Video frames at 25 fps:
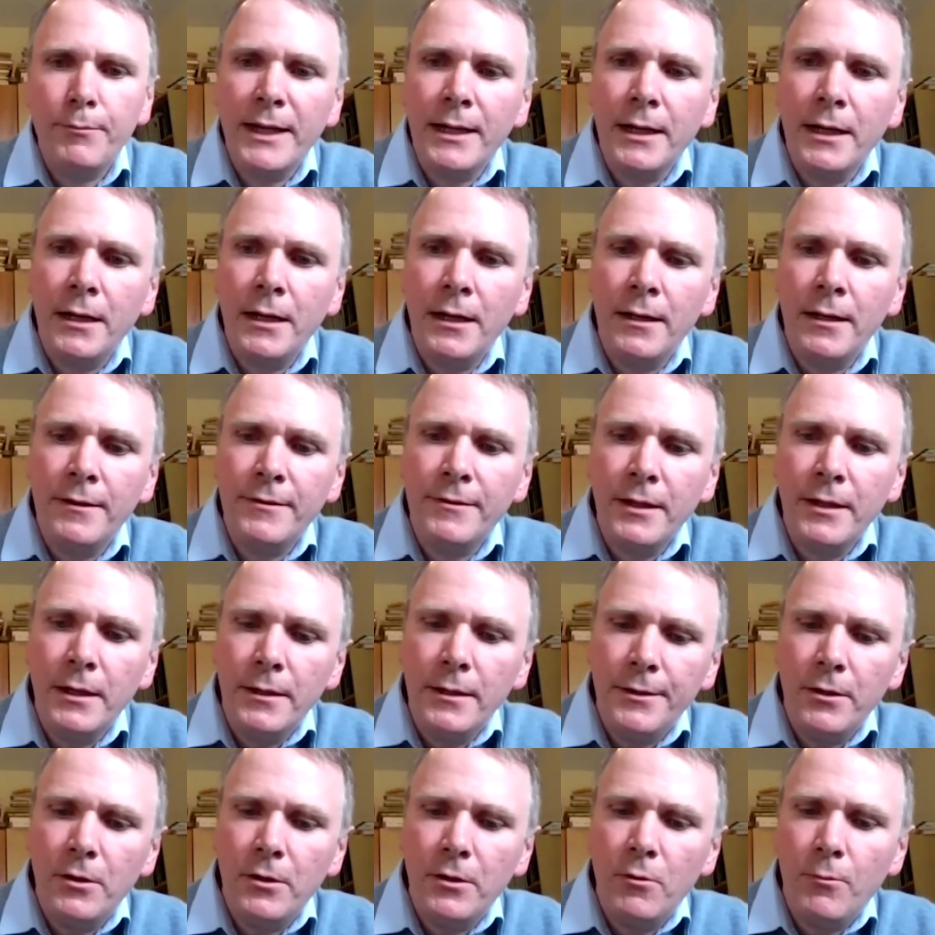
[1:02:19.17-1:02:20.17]
Because
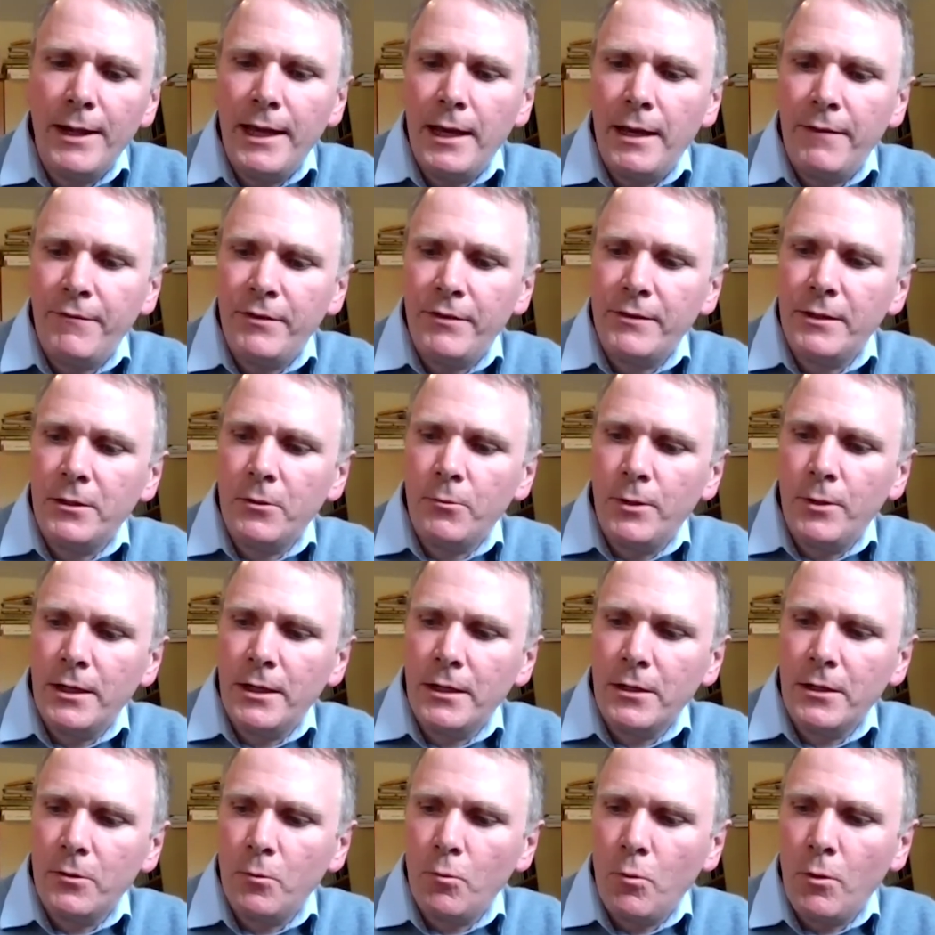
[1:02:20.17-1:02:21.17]
here we have a
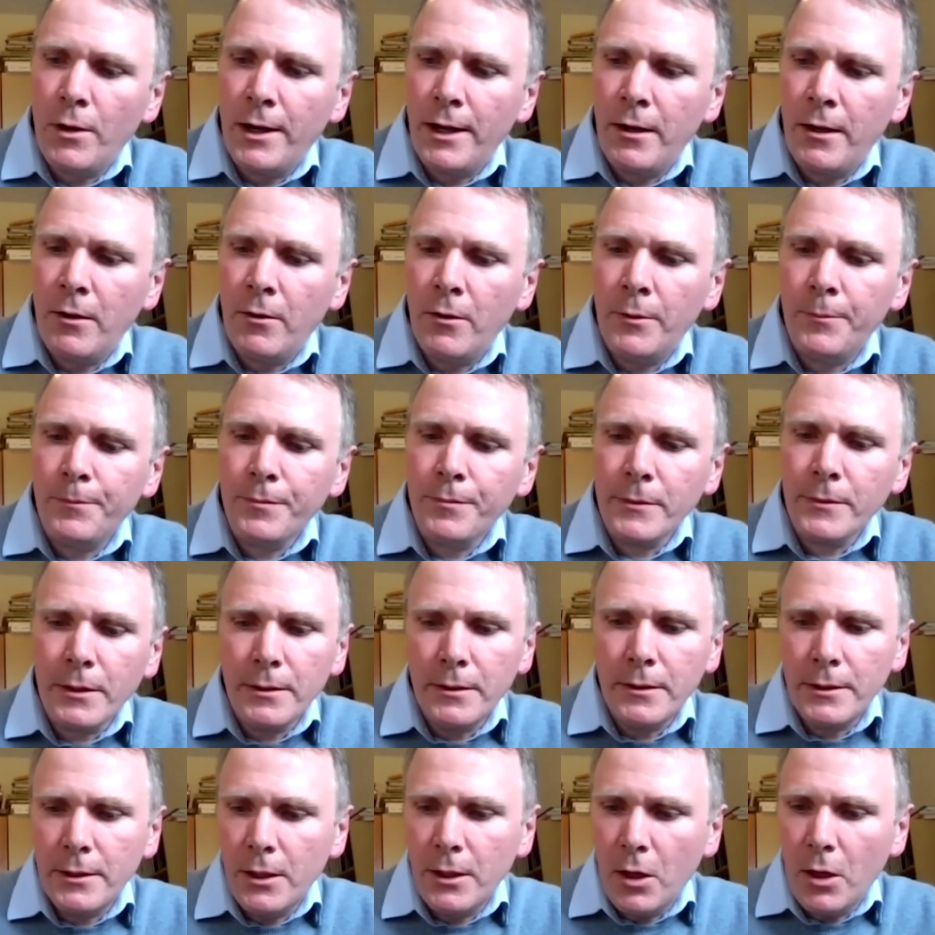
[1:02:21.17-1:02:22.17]
situation where
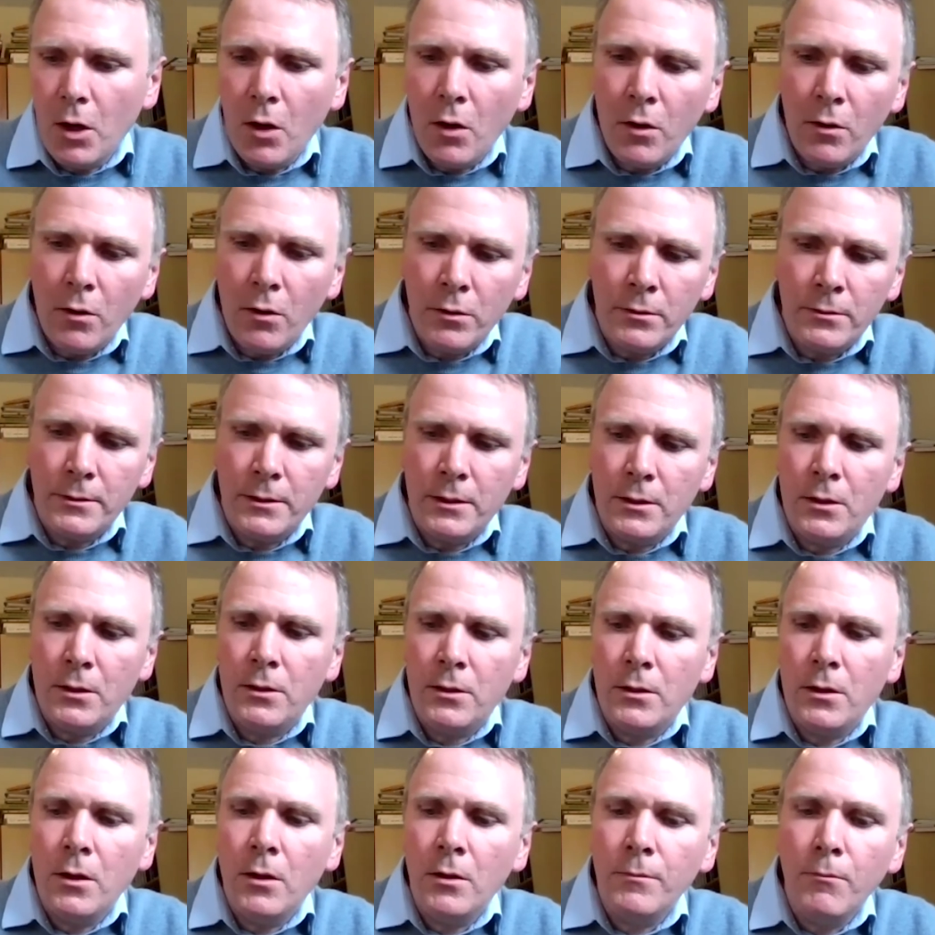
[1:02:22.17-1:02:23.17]

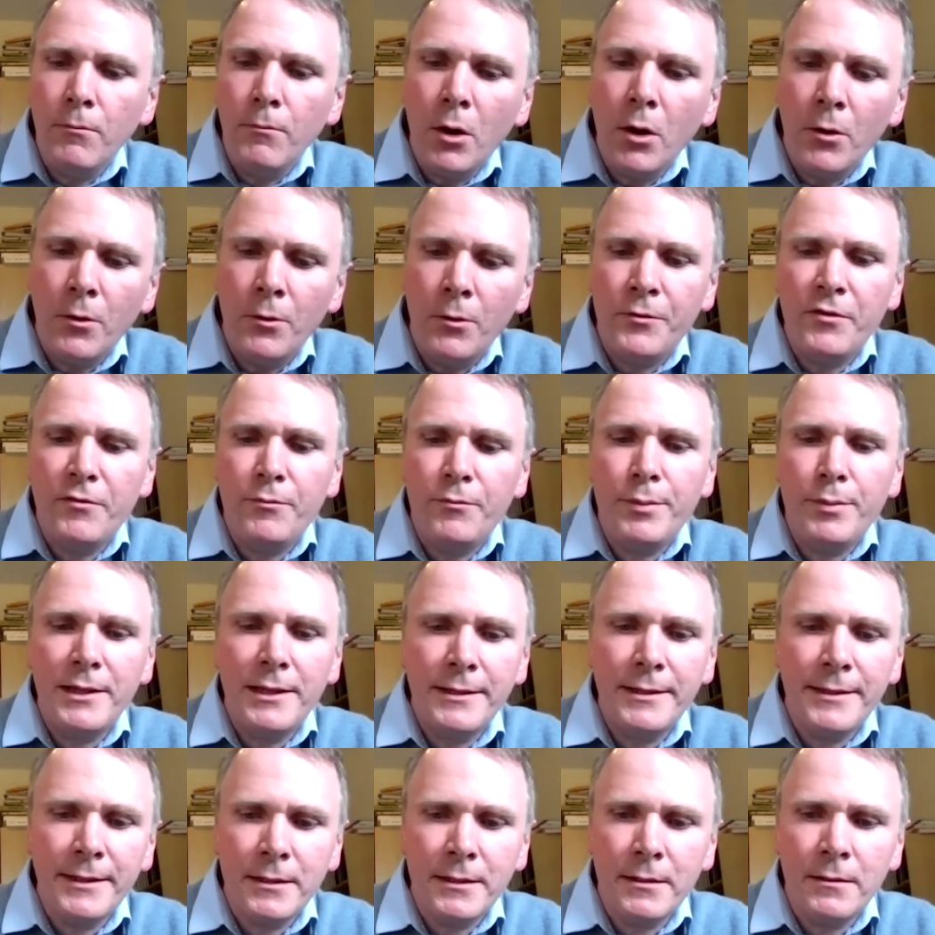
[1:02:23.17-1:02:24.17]
all modes of
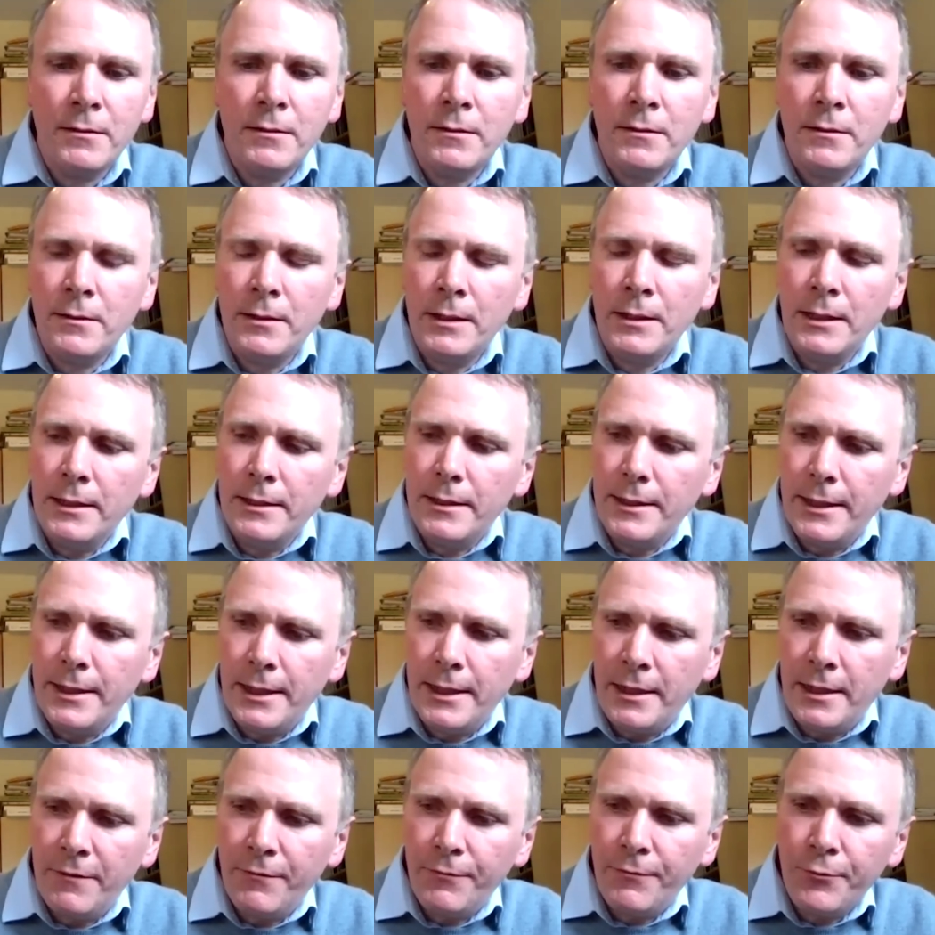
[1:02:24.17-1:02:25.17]
political
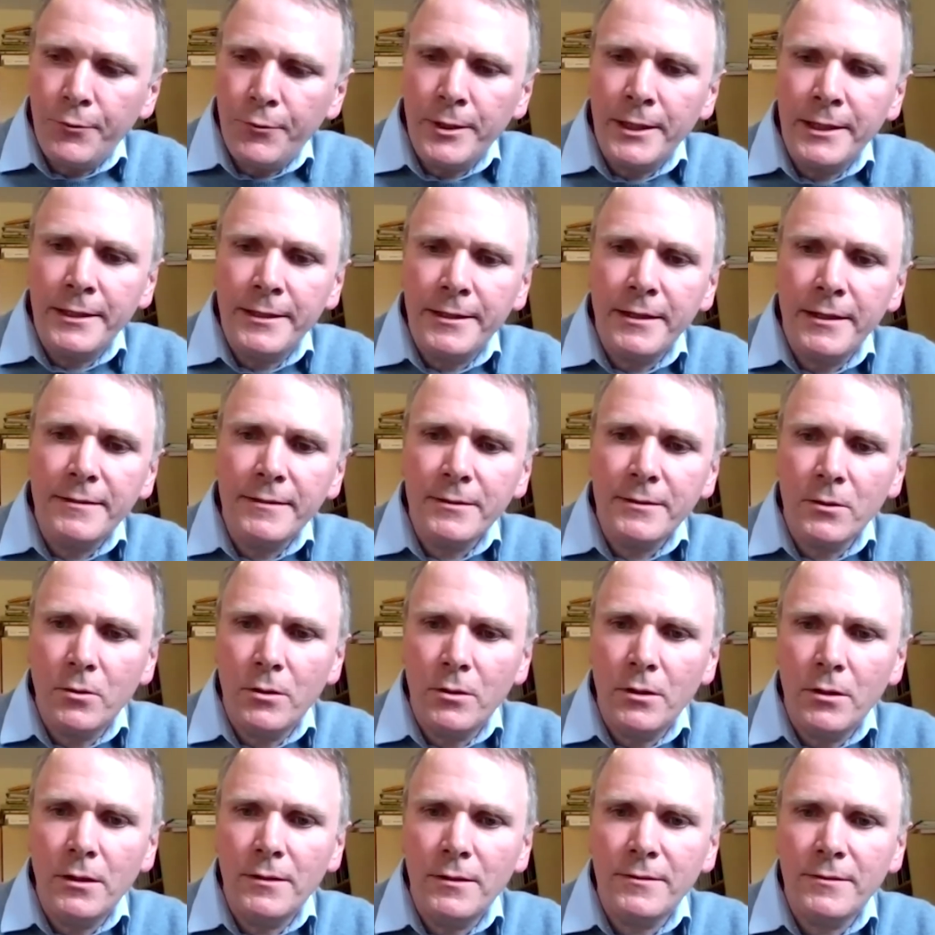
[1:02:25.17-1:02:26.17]
free
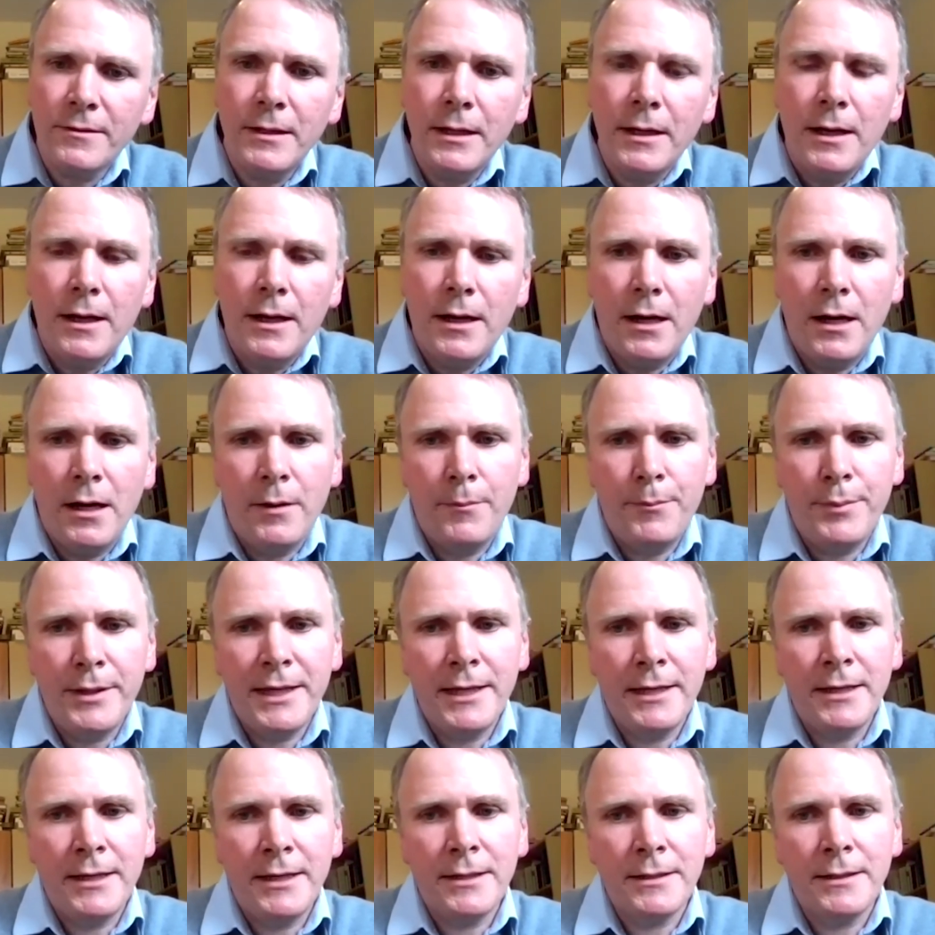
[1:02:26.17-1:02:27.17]
discourse are
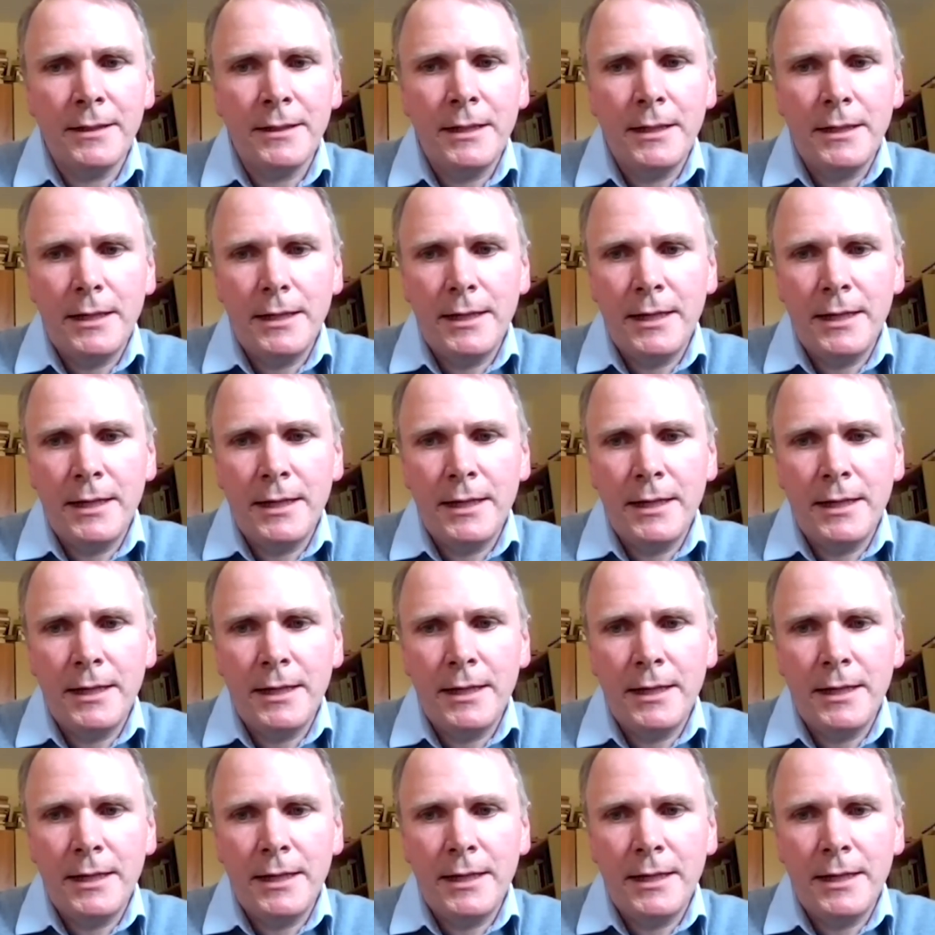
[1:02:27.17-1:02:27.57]
being